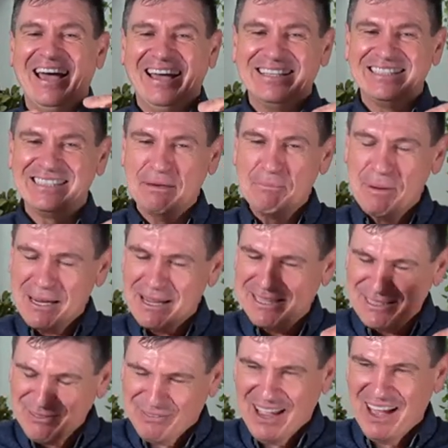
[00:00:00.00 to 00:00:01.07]
somebody
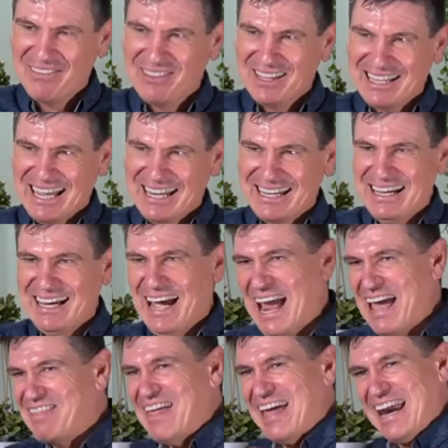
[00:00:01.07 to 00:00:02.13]
has found the letter
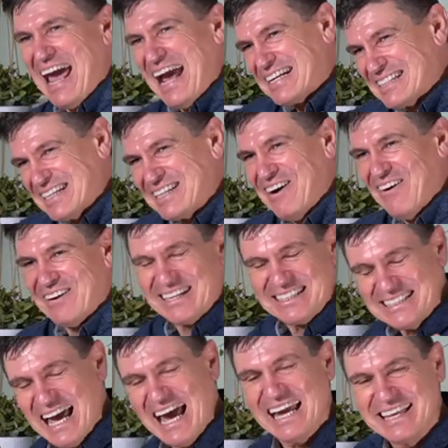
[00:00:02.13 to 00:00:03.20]
and then actually gone and
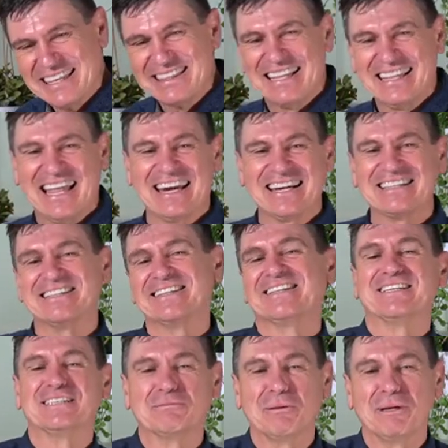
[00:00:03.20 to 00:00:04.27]
taken the letter to
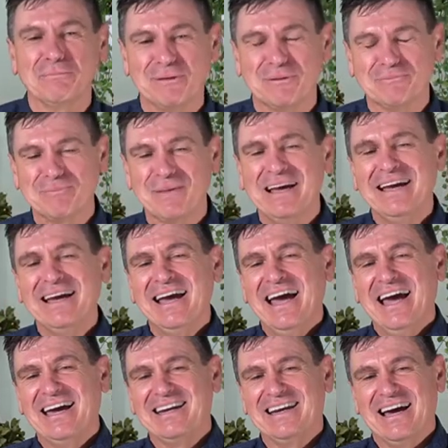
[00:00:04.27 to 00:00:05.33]
these people.
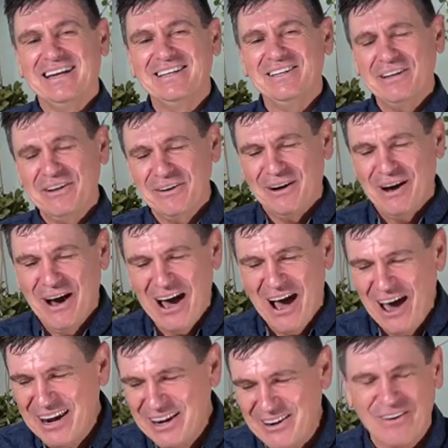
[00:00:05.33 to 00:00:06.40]
And you know, I
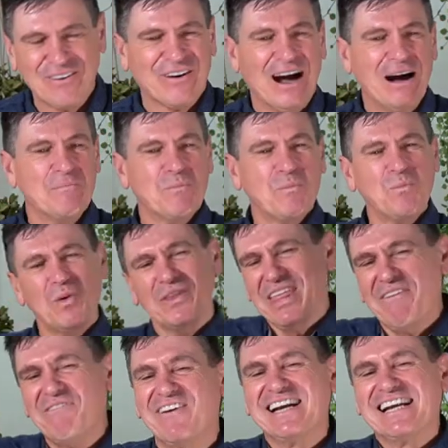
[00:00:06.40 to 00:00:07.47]
don't know, with
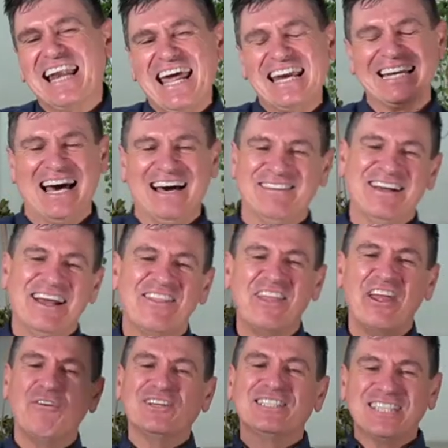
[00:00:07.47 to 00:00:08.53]
every letter,
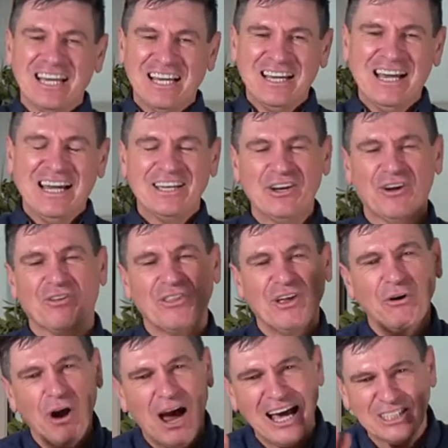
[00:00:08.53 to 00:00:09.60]
there is, you know,
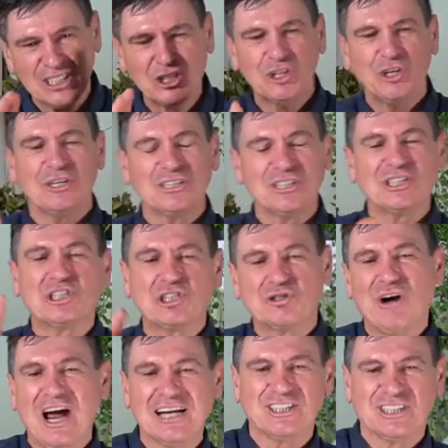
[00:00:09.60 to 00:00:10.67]
there are certain
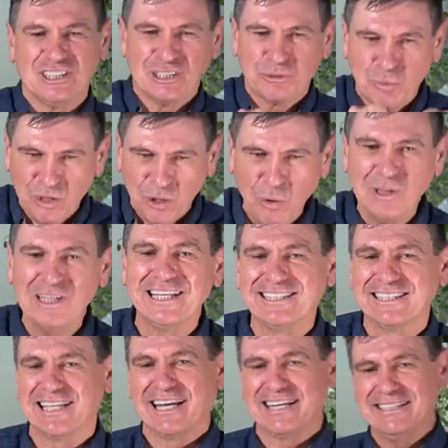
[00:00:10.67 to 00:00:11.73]
structures with all these
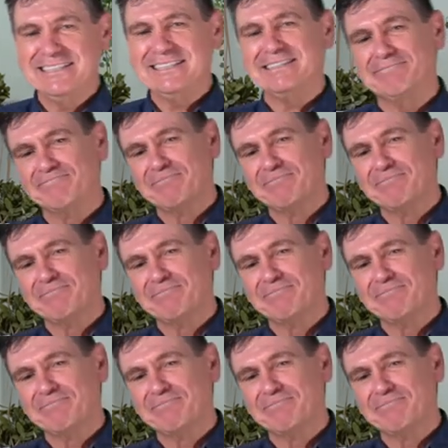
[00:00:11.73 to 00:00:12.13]
letters,